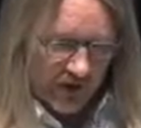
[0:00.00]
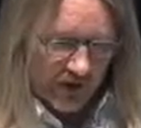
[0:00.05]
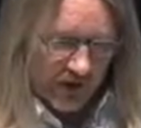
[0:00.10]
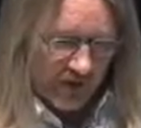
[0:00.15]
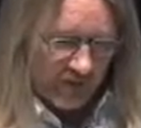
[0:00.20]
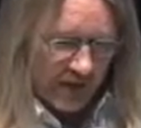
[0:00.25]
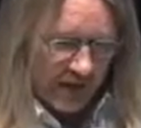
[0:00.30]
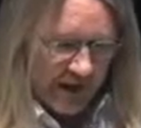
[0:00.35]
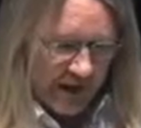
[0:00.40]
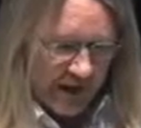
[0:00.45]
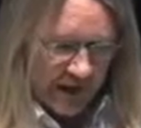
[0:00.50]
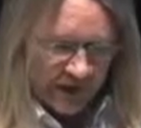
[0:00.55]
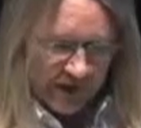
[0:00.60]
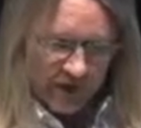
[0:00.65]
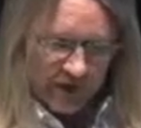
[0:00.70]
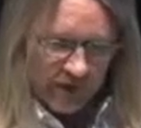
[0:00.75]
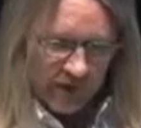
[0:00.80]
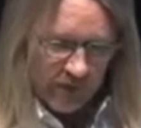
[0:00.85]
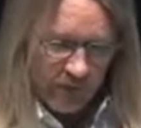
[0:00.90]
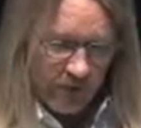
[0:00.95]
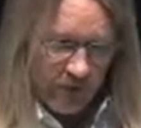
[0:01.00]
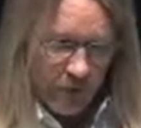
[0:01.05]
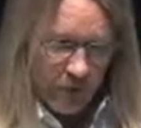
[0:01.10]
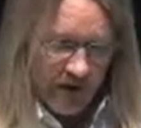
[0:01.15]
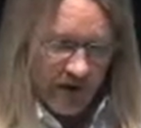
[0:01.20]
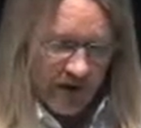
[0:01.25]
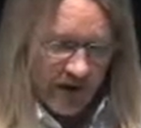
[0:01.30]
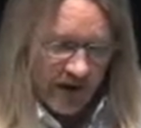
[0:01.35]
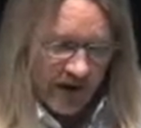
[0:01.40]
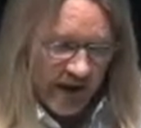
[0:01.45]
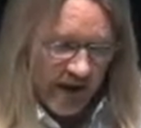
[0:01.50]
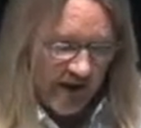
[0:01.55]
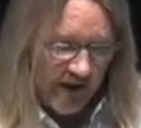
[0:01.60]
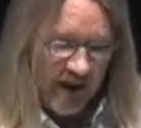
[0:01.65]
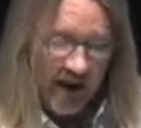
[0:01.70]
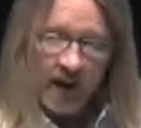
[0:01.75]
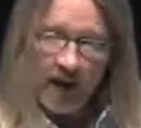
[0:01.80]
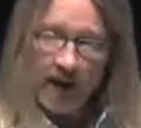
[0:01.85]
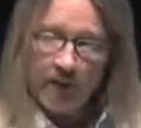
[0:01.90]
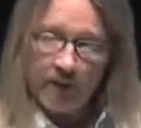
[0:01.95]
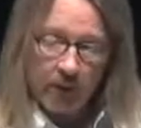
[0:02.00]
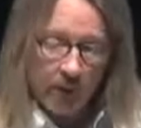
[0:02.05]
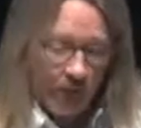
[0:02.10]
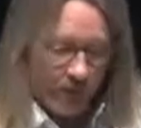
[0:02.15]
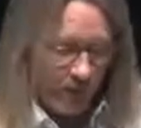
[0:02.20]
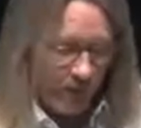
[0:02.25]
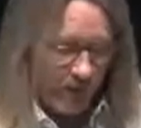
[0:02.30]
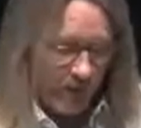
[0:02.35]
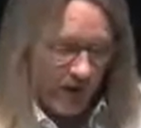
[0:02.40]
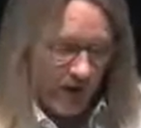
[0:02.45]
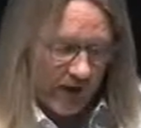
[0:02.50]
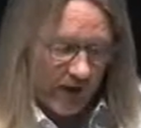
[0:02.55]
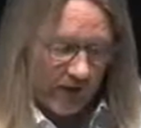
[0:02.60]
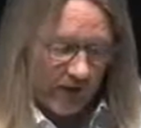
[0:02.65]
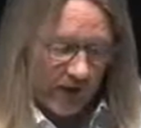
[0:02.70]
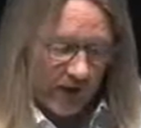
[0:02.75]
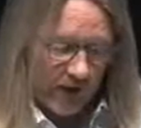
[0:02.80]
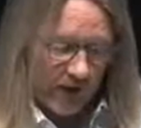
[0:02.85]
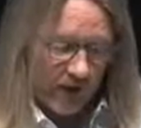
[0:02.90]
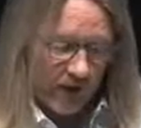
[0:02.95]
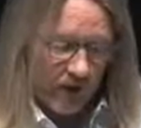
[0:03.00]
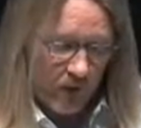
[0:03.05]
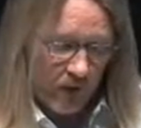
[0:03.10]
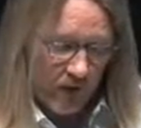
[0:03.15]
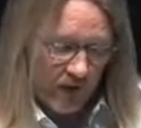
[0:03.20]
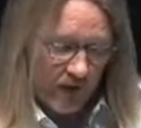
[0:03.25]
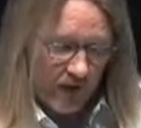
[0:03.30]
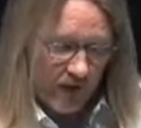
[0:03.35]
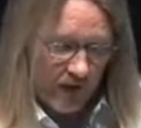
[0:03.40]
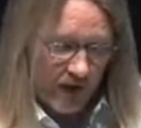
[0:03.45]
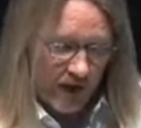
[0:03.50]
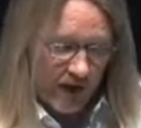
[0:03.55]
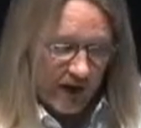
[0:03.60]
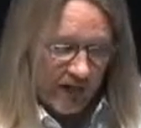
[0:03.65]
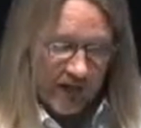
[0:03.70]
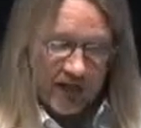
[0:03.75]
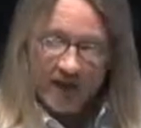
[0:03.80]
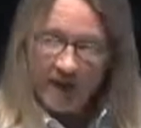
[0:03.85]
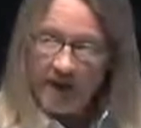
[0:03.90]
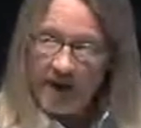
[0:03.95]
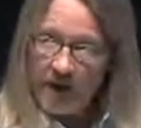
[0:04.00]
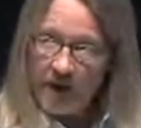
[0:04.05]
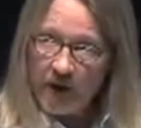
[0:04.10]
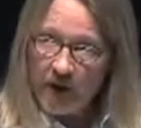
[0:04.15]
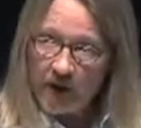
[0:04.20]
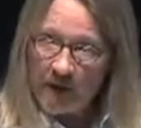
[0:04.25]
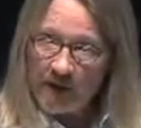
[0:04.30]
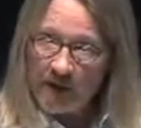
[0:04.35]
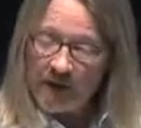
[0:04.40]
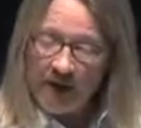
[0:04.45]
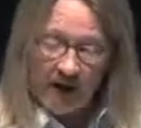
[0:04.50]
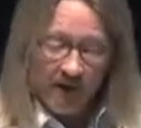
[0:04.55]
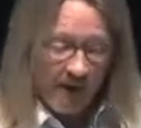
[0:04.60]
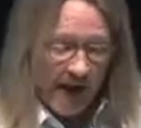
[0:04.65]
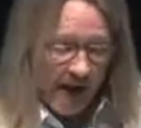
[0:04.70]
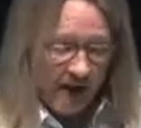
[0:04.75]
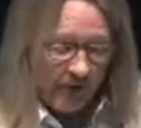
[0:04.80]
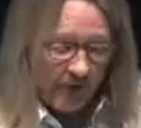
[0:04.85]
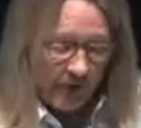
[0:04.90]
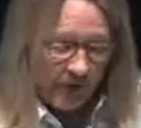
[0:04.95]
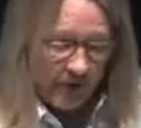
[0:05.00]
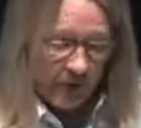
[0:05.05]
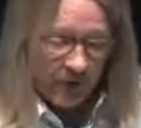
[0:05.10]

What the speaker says: But it is required and I think an important part of the course. There's a midterm exam halfway